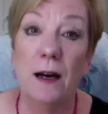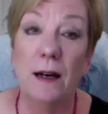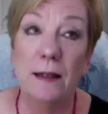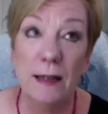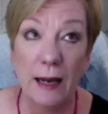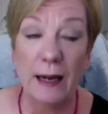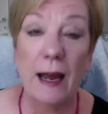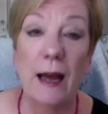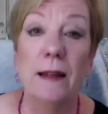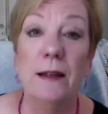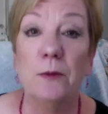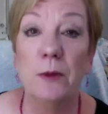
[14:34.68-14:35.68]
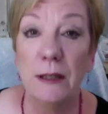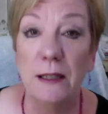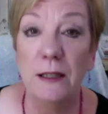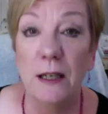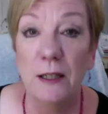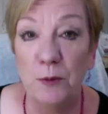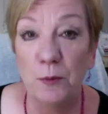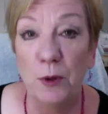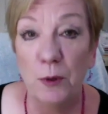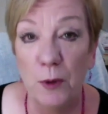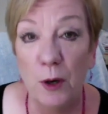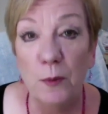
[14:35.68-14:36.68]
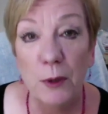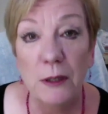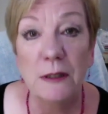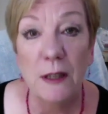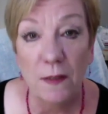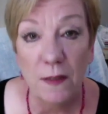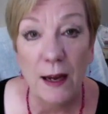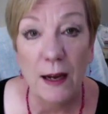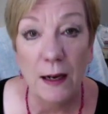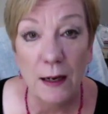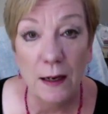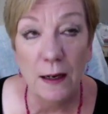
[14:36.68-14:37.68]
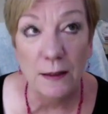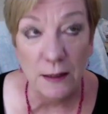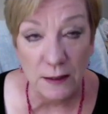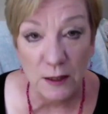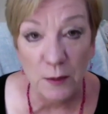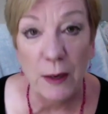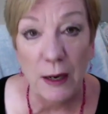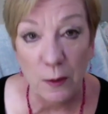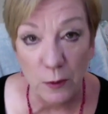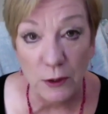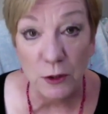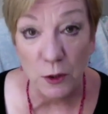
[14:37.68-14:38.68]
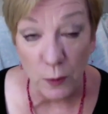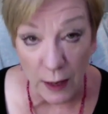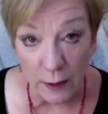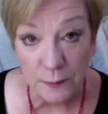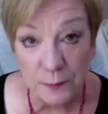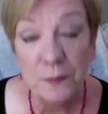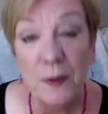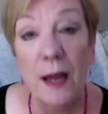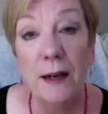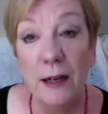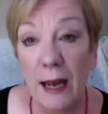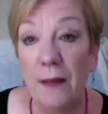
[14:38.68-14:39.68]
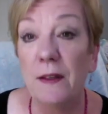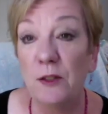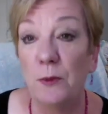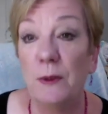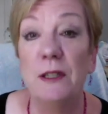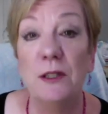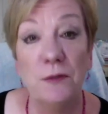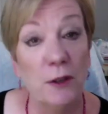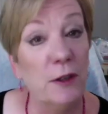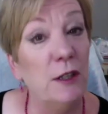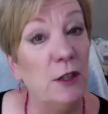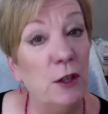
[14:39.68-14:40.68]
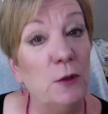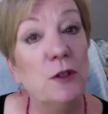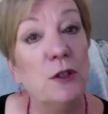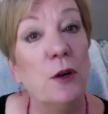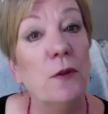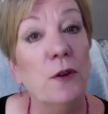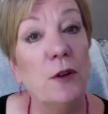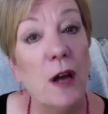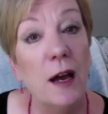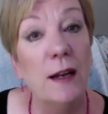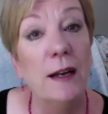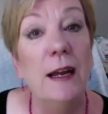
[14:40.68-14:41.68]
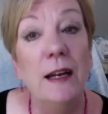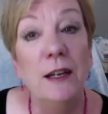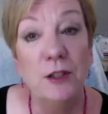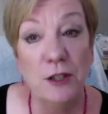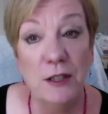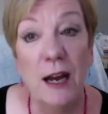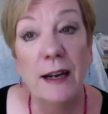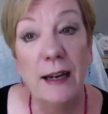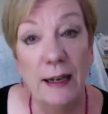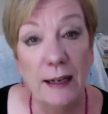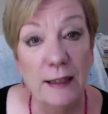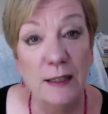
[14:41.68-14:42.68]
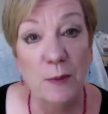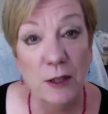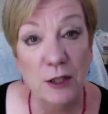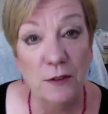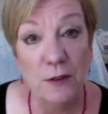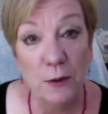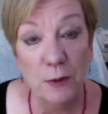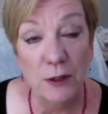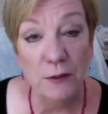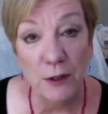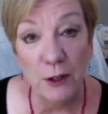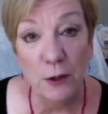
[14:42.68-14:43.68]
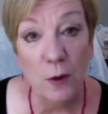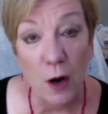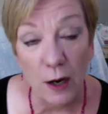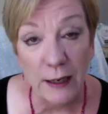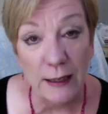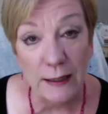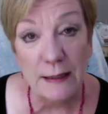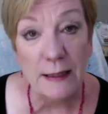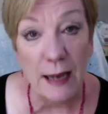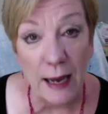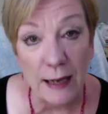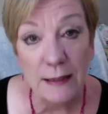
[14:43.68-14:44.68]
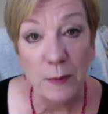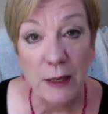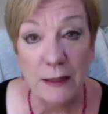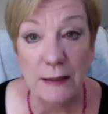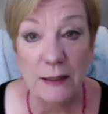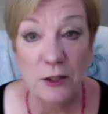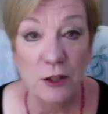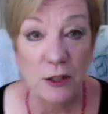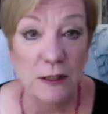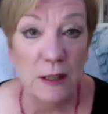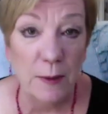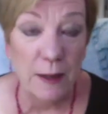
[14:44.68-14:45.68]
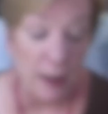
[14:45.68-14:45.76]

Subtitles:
Netgalley really does promote books that they anticipate will do well. And again, this one is fairly new, so she's not getting as much of a review audience yet because it's just coming